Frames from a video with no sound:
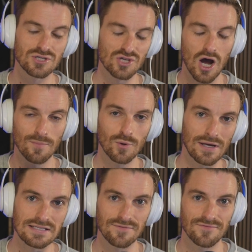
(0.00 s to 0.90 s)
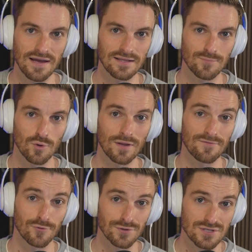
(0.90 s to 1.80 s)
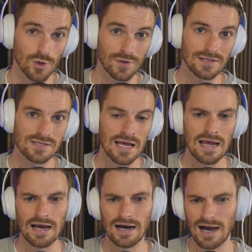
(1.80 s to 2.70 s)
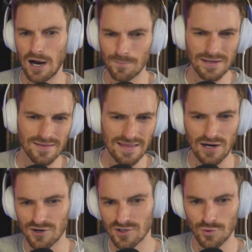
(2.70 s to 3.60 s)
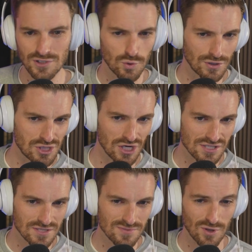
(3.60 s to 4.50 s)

Zabu is available for tokens uh, albeit they are going to adjust him.